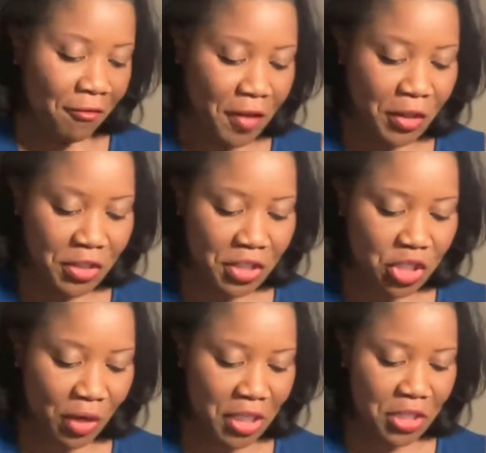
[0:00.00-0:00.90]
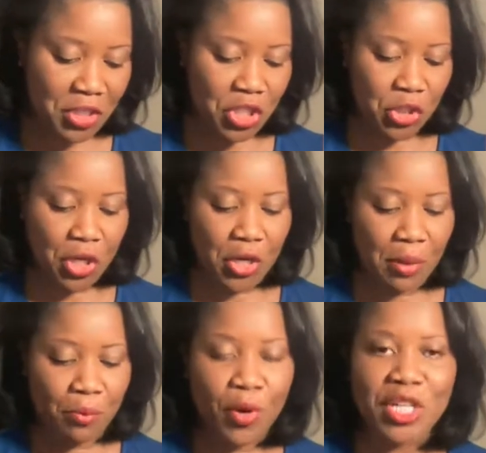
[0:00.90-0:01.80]
fierce instructions to her
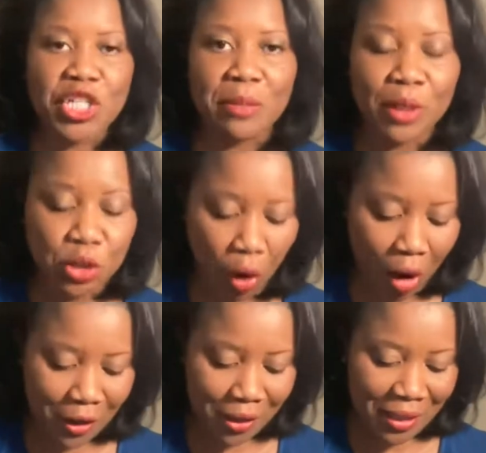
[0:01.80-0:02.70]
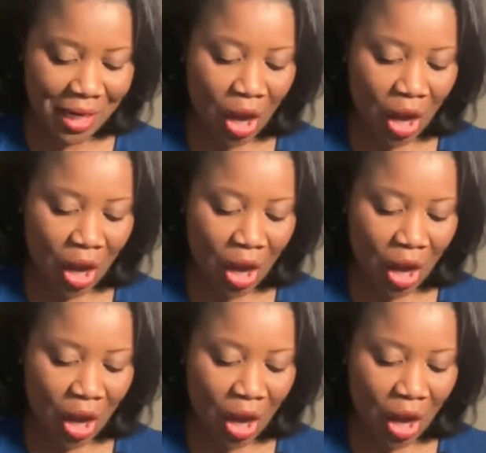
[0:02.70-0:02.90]
impressionable daughter.